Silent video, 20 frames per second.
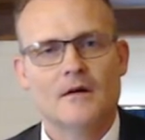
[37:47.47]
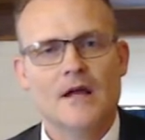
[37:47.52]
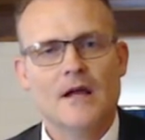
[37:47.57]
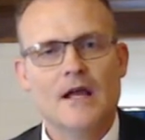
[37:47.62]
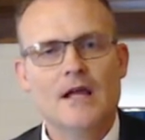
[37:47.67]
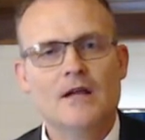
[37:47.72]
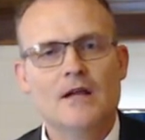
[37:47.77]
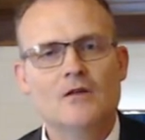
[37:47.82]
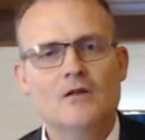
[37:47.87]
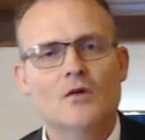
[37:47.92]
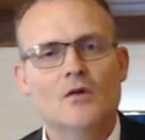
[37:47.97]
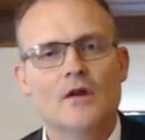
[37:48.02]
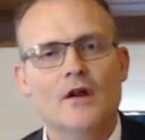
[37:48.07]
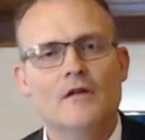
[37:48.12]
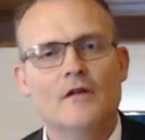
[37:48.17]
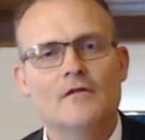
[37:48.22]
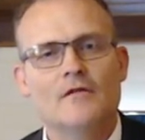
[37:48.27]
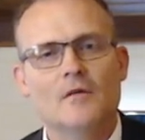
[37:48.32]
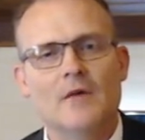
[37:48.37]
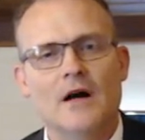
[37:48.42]
He knew
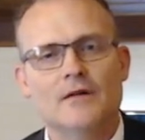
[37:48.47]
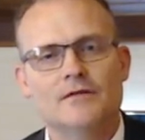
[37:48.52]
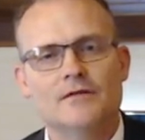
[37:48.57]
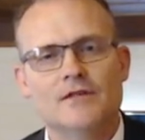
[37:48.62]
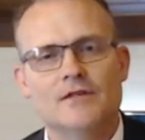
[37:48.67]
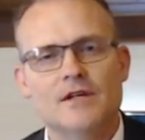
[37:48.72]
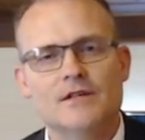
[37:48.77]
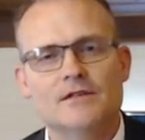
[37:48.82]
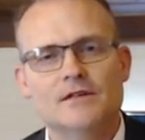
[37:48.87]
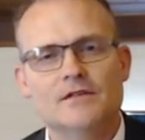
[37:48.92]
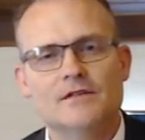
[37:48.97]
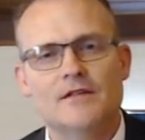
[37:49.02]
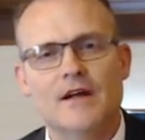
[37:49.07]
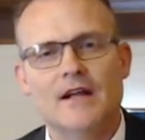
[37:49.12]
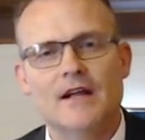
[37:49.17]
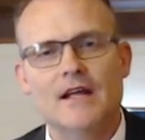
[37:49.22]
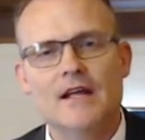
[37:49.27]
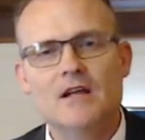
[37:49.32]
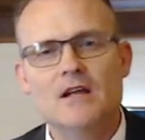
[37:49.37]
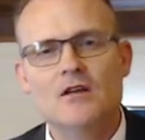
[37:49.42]
enough about Jesus that
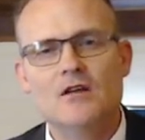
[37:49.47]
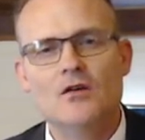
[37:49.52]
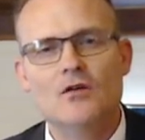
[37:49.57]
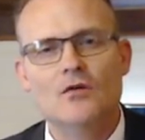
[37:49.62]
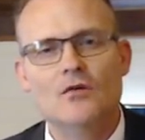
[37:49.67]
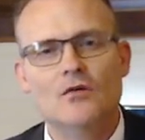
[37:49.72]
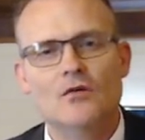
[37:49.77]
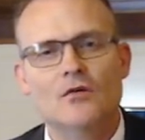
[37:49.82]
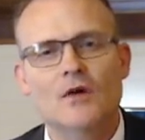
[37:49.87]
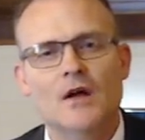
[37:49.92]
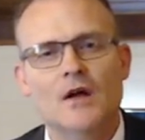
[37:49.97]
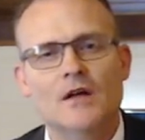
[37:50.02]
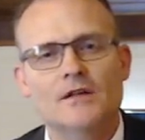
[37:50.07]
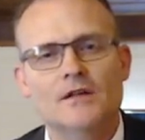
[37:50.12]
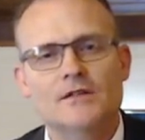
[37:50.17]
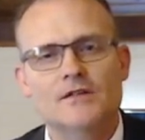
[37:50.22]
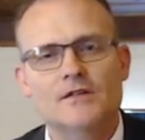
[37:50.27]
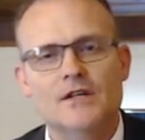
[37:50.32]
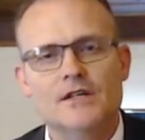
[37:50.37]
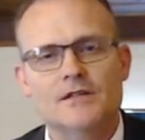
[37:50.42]
he knew
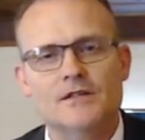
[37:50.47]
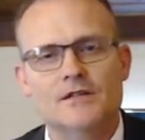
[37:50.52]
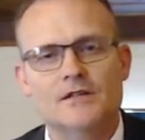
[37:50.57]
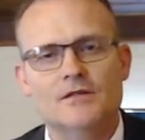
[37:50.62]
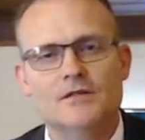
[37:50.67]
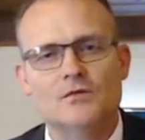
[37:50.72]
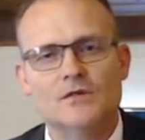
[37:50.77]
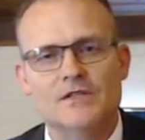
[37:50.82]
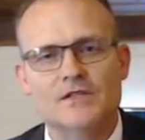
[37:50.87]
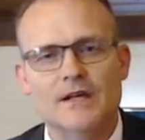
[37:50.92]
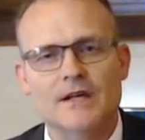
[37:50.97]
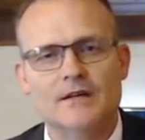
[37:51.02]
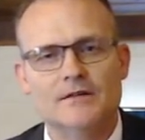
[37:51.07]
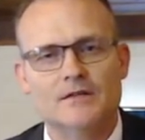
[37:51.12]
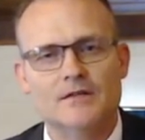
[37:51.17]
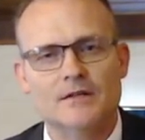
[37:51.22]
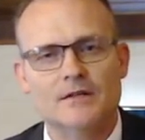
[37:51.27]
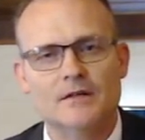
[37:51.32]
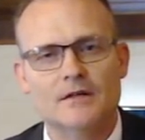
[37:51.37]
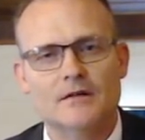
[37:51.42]
Jesus was
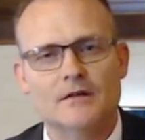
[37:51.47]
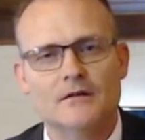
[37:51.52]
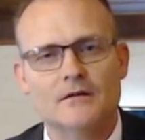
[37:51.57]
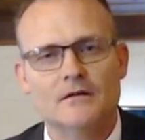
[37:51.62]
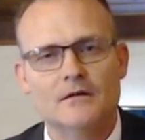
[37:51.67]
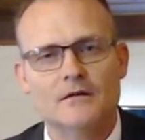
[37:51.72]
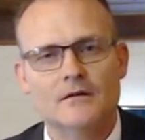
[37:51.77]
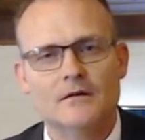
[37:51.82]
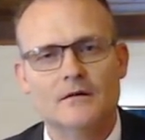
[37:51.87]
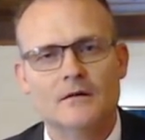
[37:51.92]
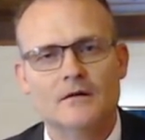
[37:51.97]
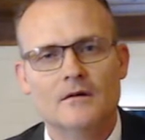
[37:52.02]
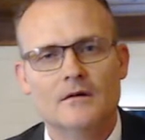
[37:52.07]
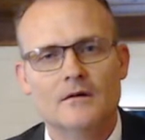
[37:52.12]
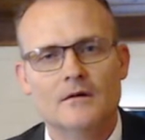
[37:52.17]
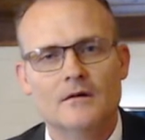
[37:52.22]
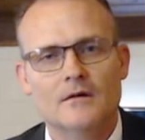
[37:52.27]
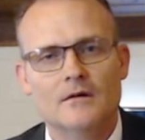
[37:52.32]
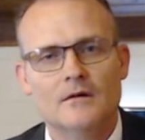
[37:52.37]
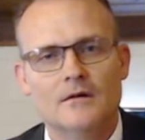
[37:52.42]
innocent.
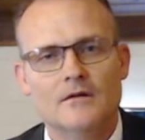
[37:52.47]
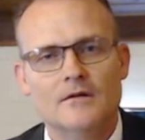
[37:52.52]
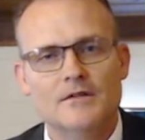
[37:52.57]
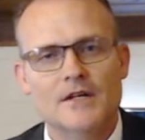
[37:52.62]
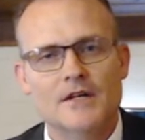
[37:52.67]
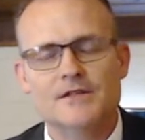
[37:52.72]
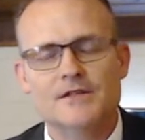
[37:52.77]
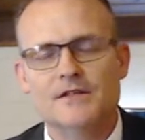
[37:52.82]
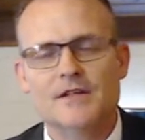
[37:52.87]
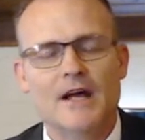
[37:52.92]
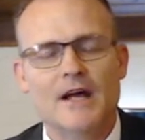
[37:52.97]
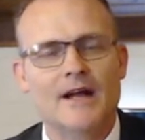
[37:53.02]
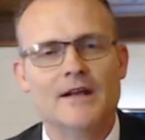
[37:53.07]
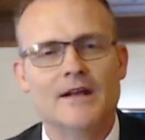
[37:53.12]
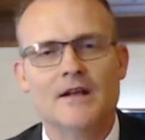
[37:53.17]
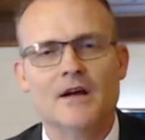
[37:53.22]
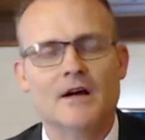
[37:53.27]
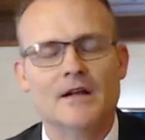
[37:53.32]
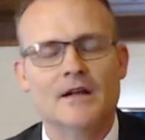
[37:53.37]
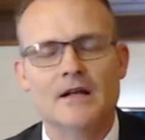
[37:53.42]
Jesus hadn't
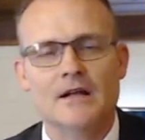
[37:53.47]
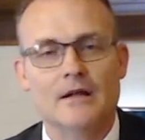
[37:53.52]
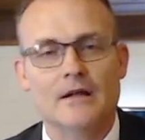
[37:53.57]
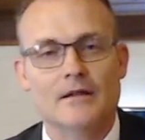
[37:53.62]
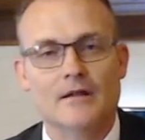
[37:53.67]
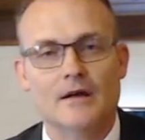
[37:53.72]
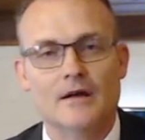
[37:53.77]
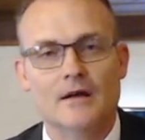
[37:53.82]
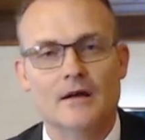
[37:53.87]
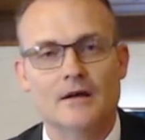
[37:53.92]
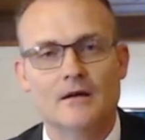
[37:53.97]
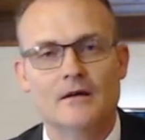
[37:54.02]
done anything.